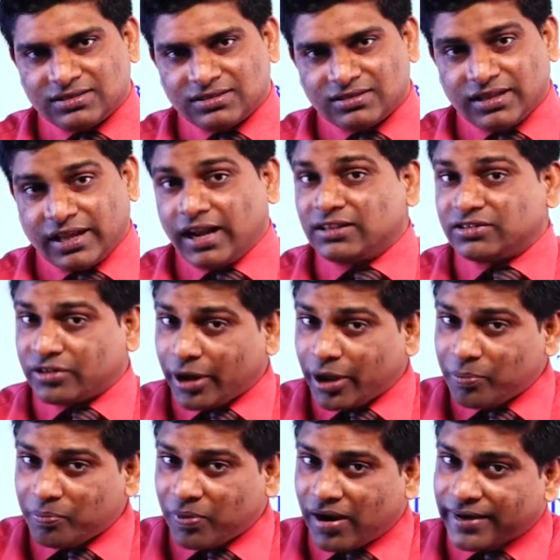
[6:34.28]
There are three
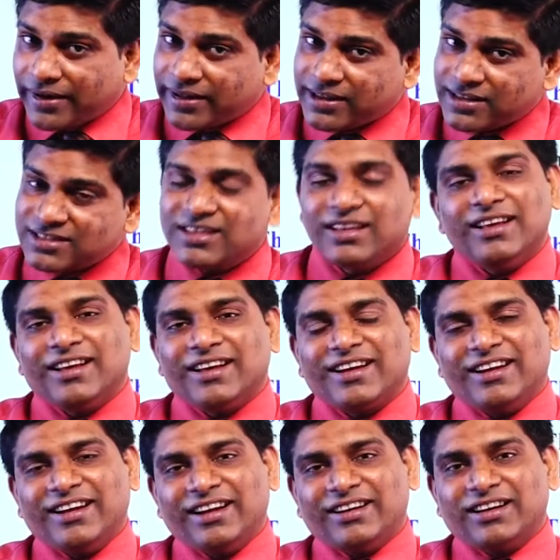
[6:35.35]
parties
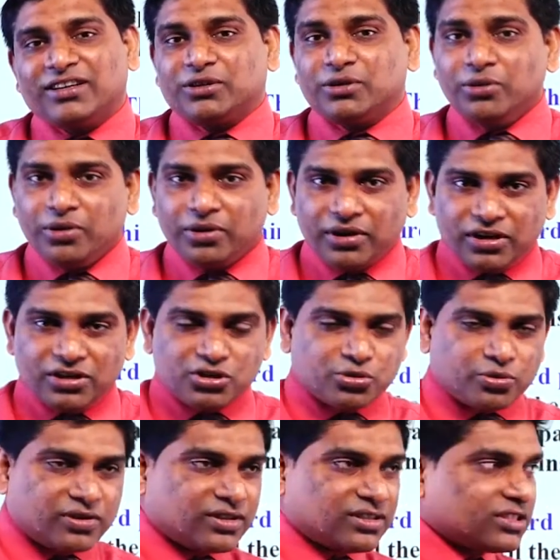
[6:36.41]
related to
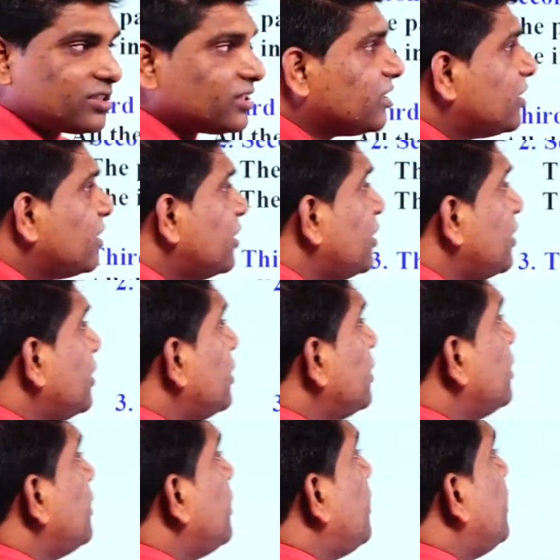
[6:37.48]
insurance.
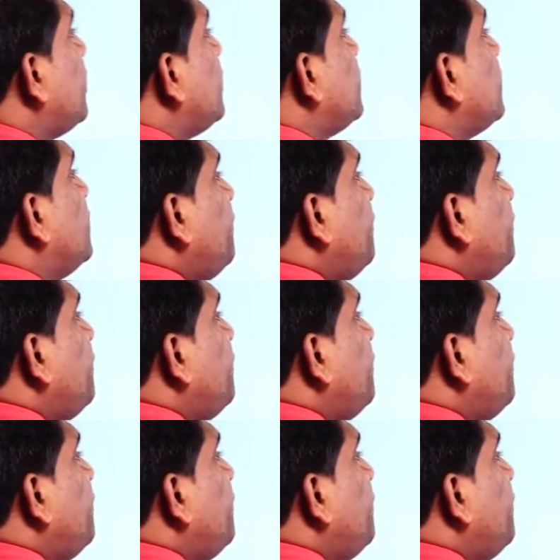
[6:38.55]
The